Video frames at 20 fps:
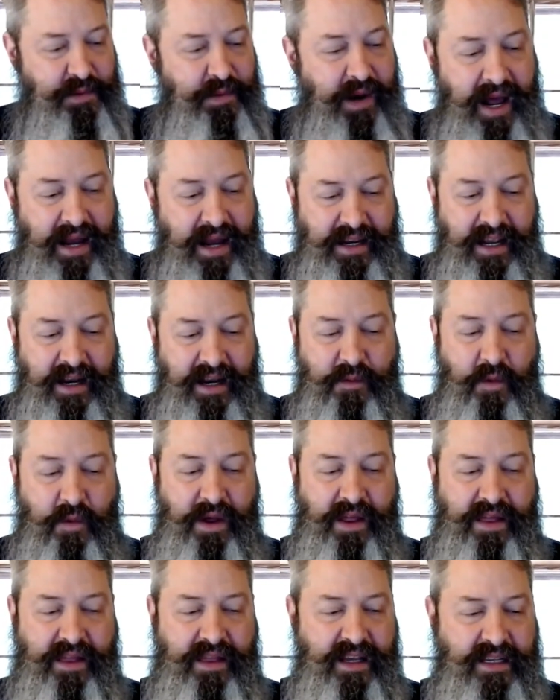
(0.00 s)
what I did
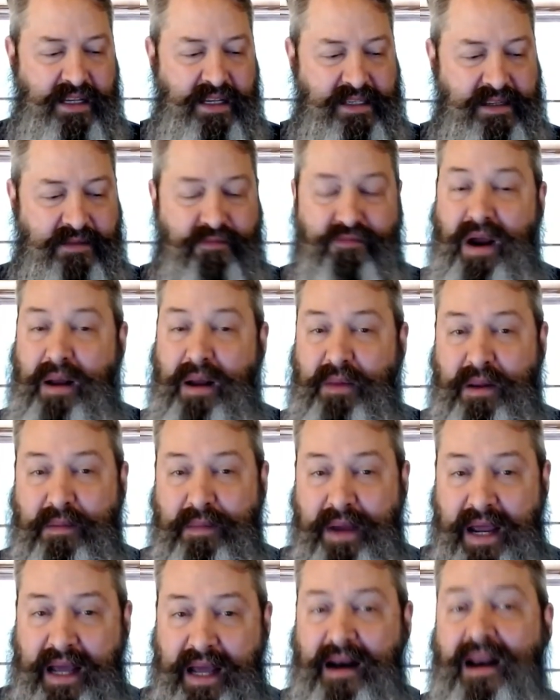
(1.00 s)
with this Ramblin'
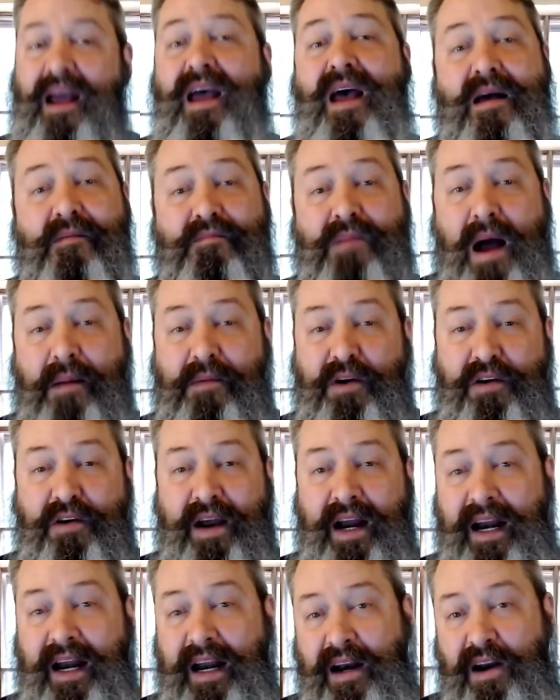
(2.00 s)
Man
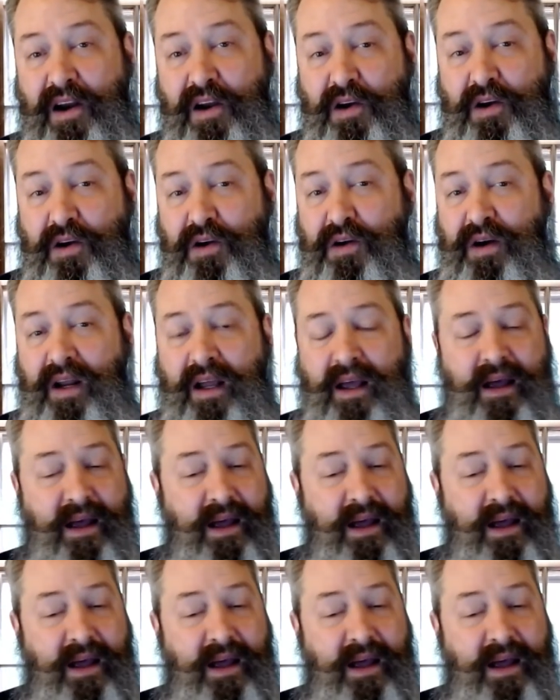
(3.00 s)
pomegranate and oud.